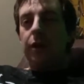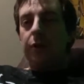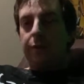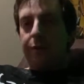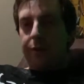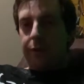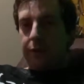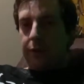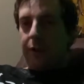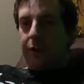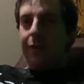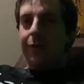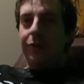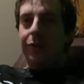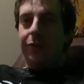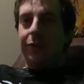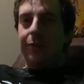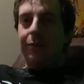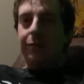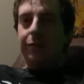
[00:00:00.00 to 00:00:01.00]
for the live
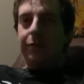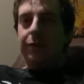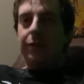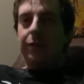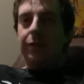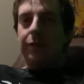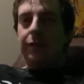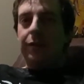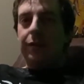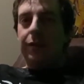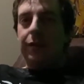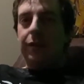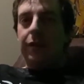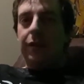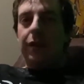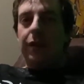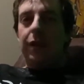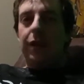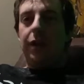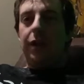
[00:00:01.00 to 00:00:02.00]
streams.
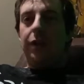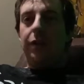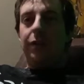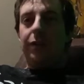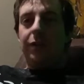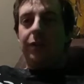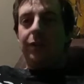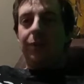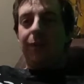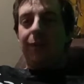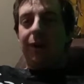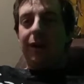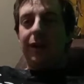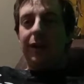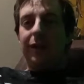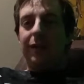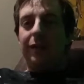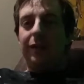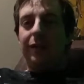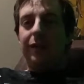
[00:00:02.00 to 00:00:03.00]
And the reason why
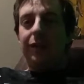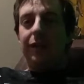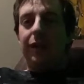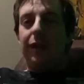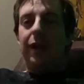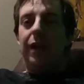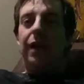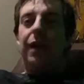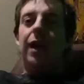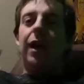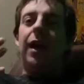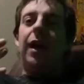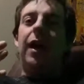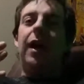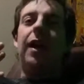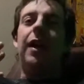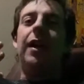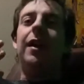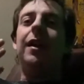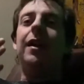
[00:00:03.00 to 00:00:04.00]
is
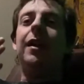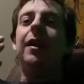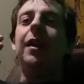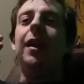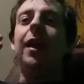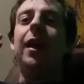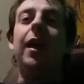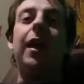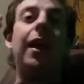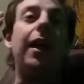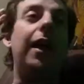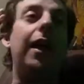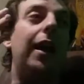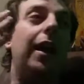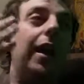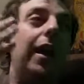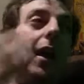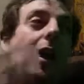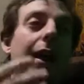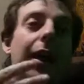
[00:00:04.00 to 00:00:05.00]
I
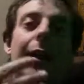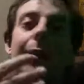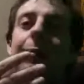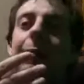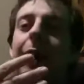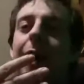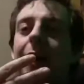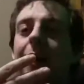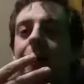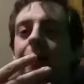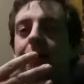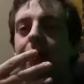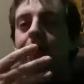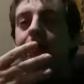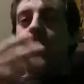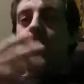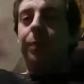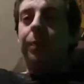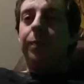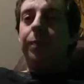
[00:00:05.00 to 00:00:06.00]
am backed
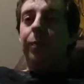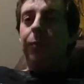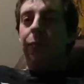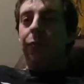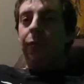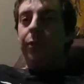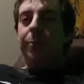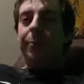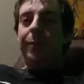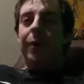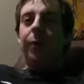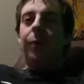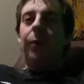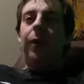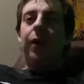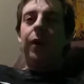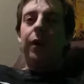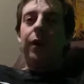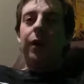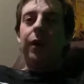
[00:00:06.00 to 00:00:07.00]
up with my
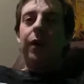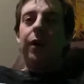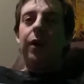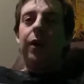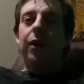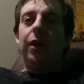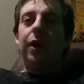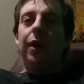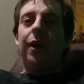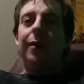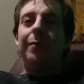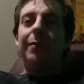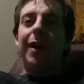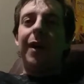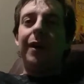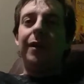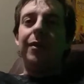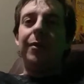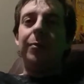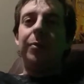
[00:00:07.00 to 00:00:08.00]
work. I'm
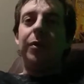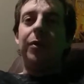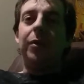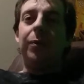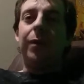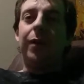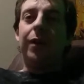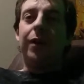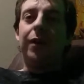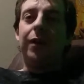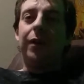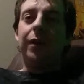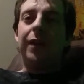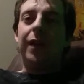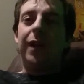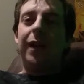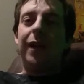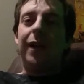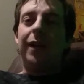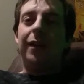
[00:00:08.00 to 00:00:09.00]
backed up with the work
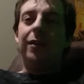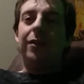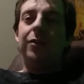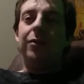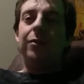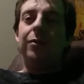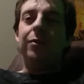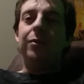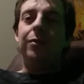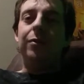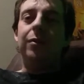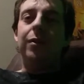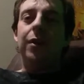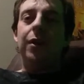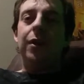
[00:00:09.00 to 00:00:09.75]
that I have to